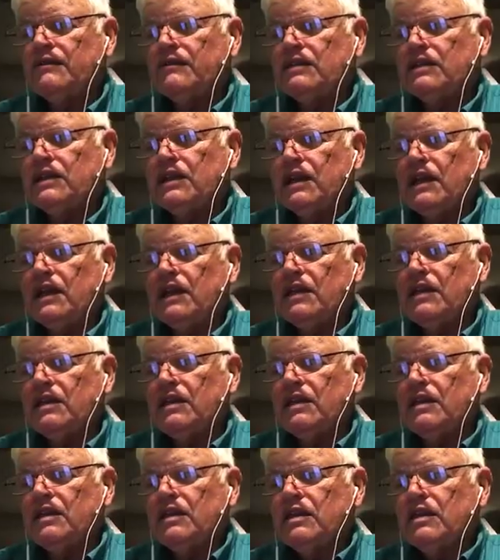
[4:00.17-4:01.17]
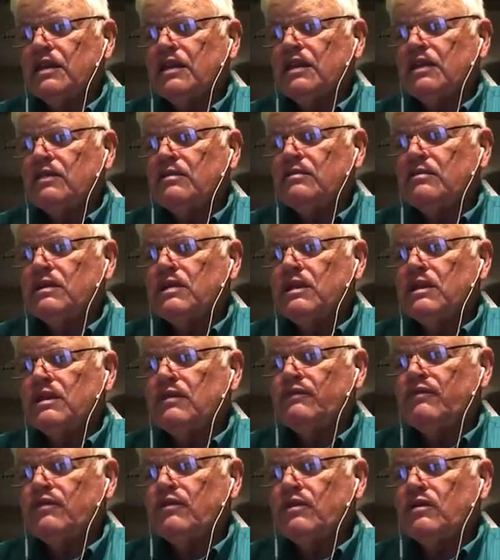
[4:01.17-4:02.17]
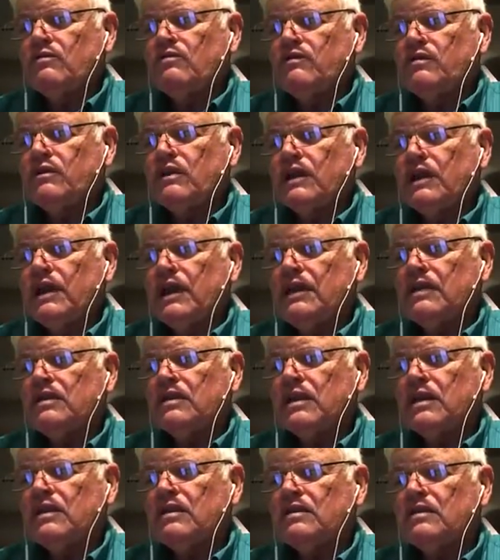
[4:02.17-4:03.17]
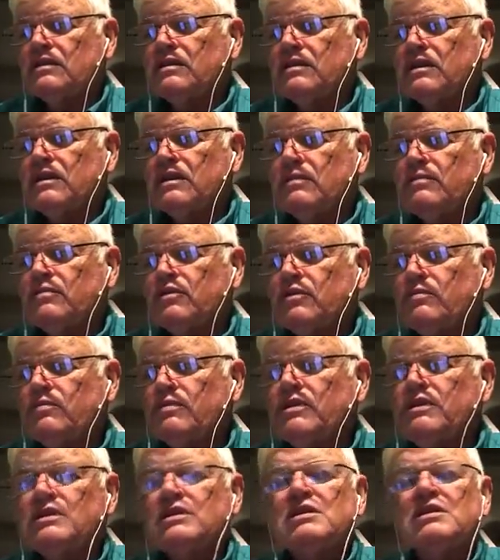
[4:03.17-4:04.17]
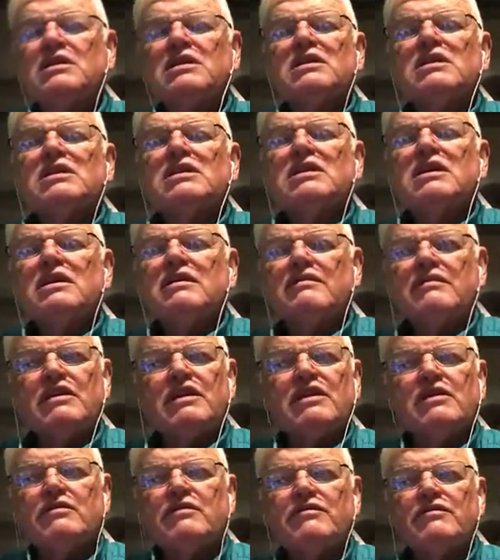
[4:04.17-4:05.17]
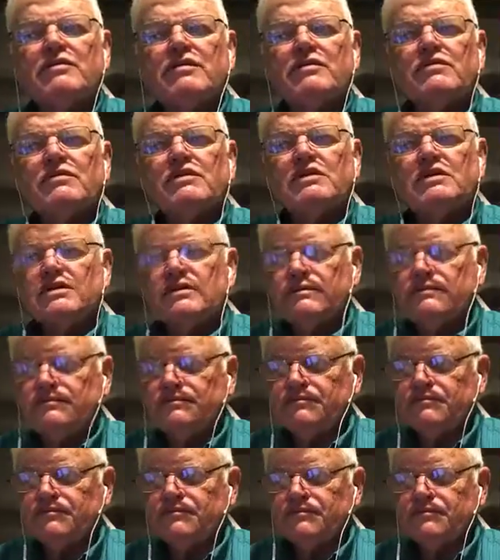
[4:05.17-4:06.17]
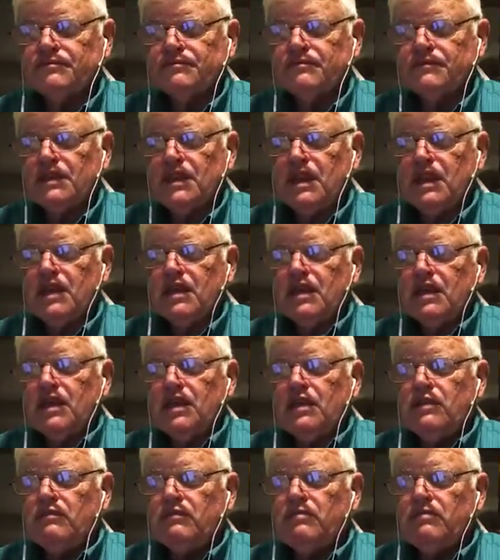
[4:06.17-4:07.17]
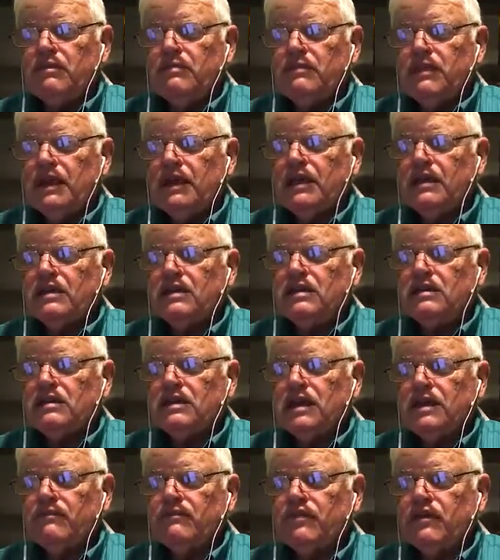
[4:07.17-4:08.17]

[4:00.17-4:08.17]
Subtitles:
for today, you are therefore really asking to see the purpose of the universe. You will be making the same